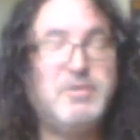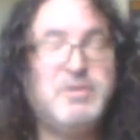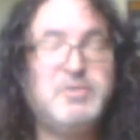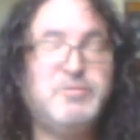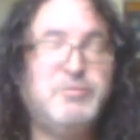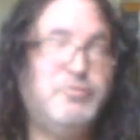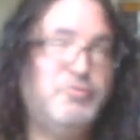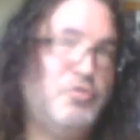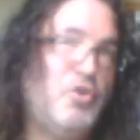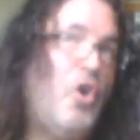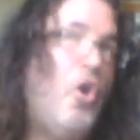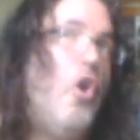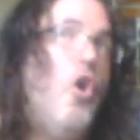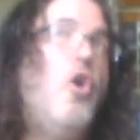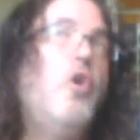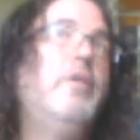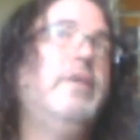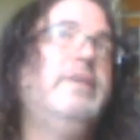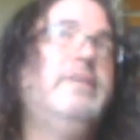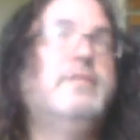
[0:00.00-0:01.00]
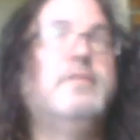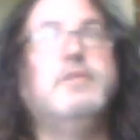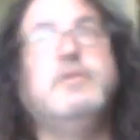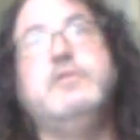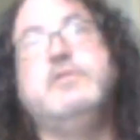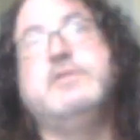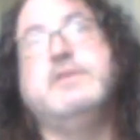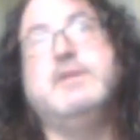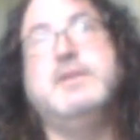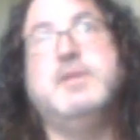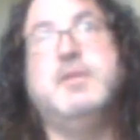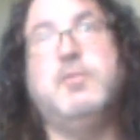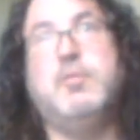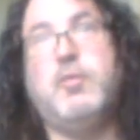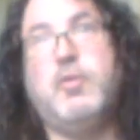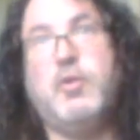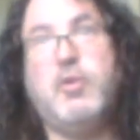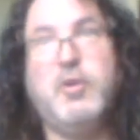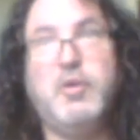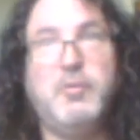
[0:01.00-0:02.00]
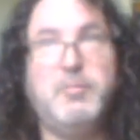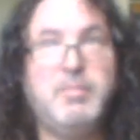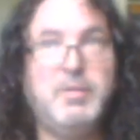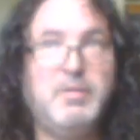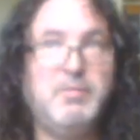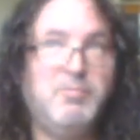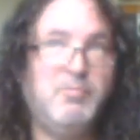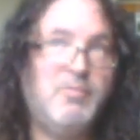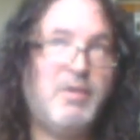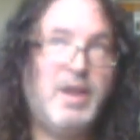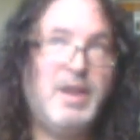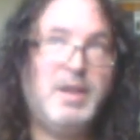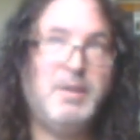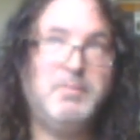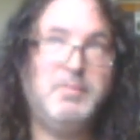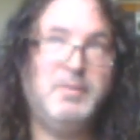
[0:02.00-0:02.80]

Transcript: Deep Space Federation was always losing the war,